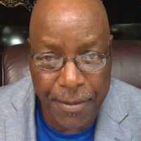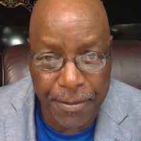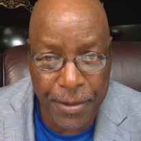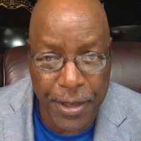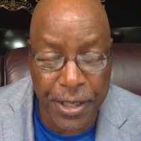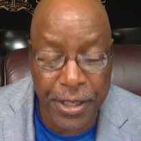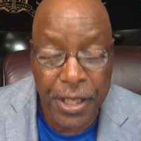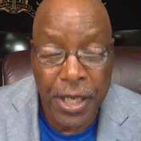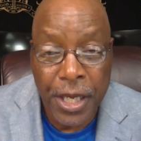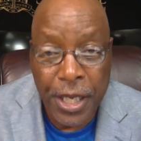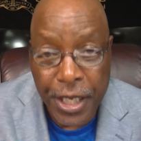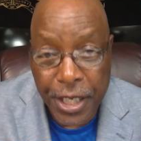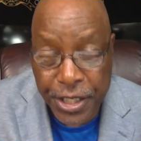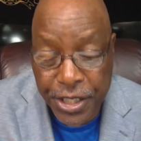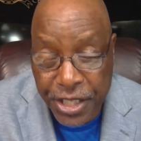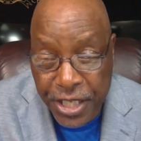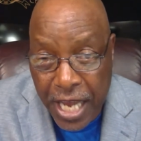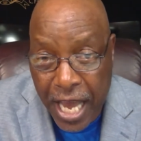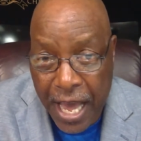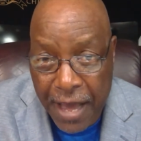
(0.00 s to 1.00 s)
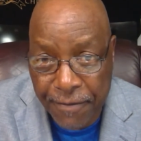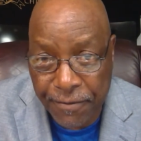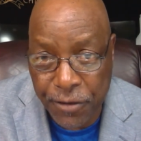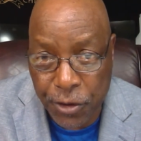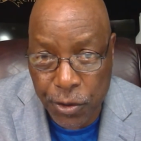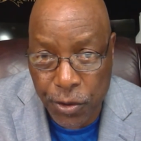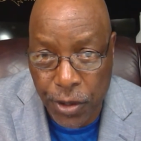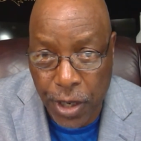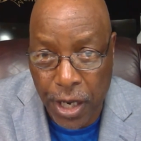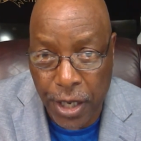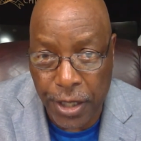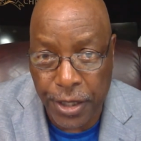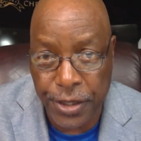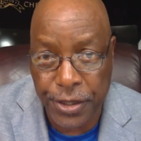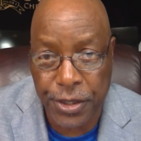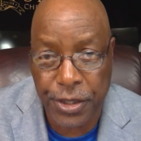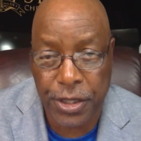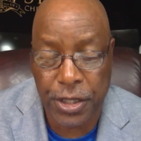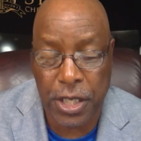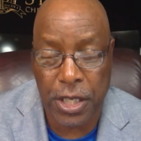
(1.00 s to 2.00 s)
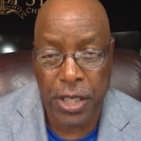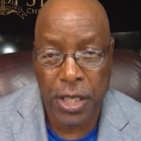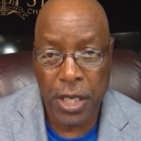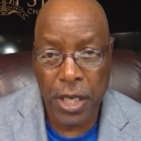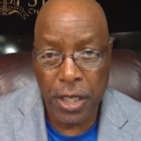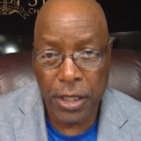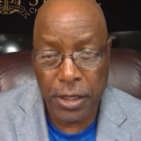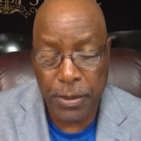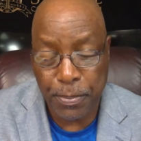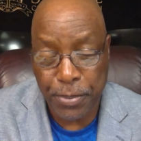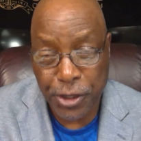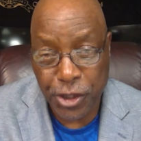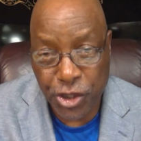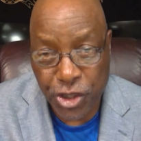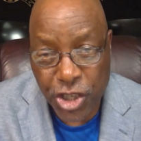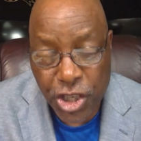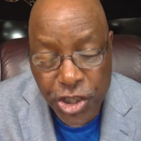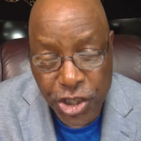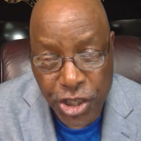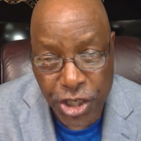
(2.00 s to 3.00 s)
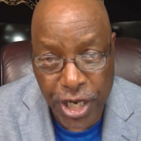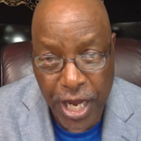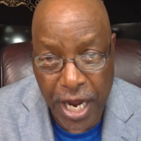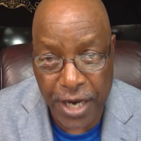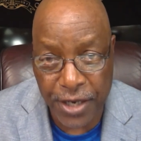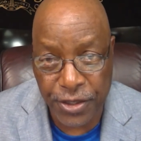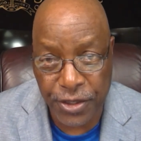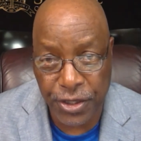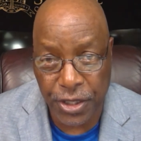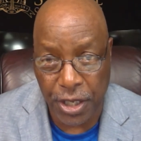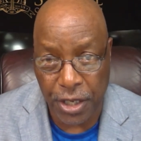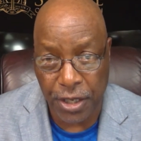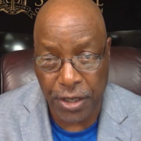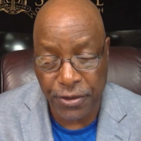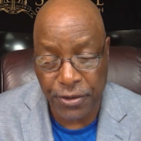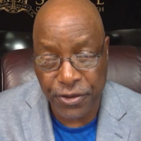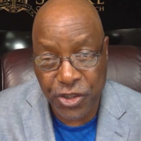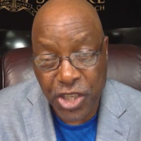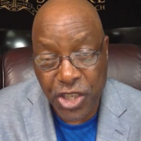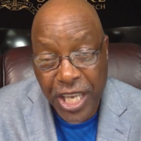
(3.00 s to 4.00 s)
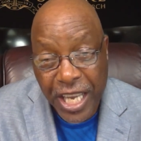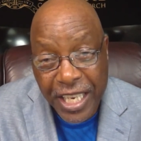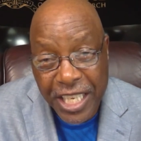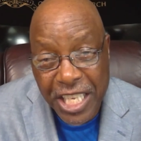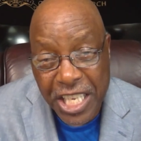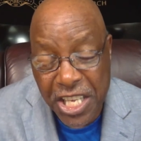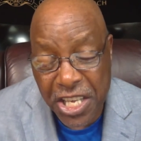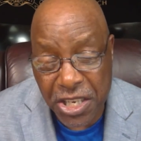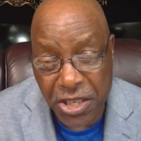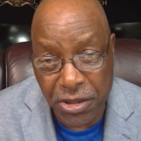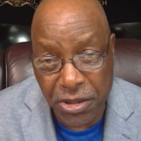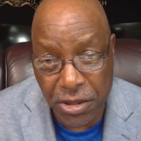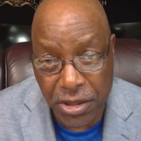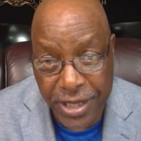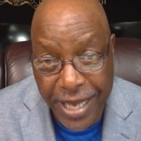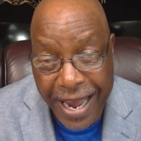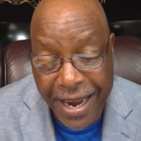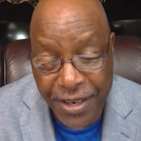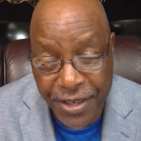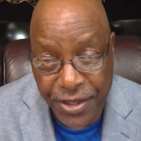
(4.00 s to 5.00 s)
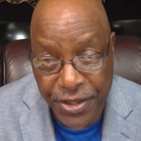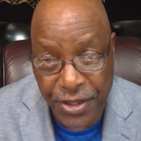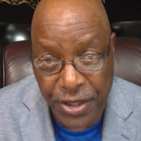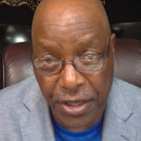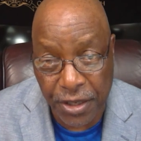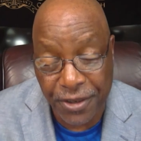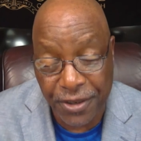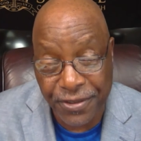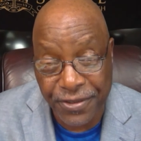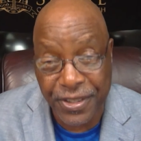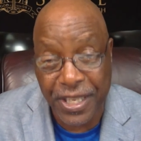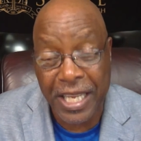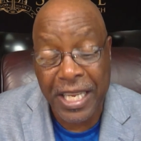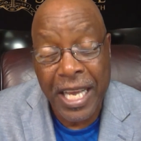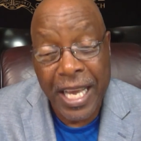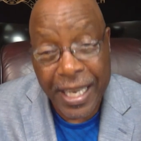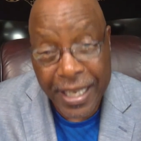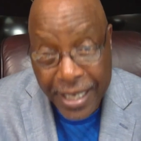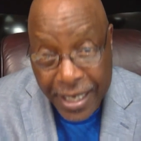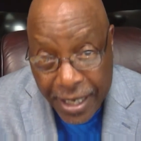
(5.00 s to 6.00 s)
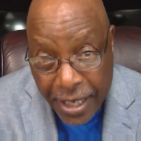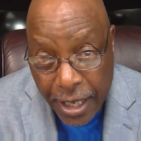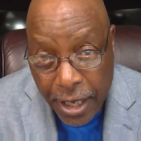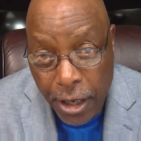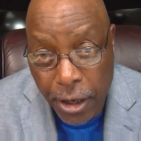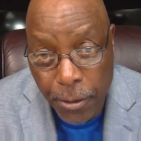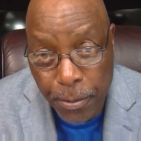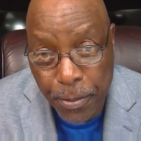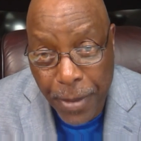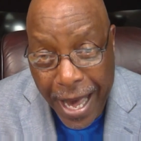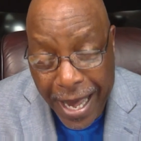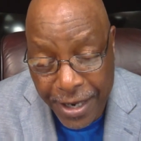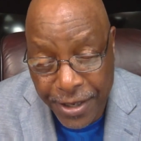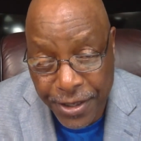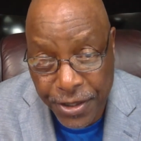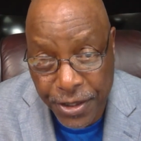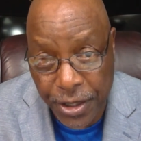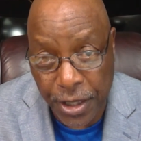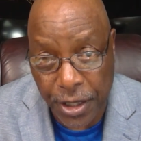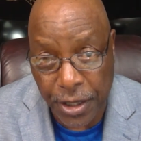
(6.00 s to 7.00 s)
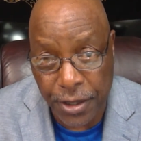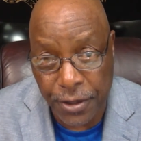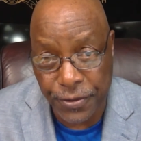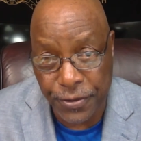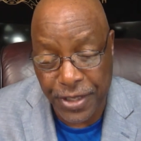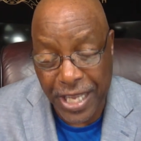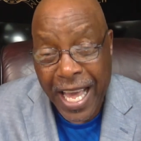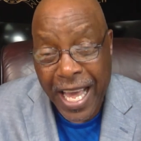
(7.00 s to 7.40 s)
It's time for us to position ourselves, to get healed ourselves, and get help ourselves,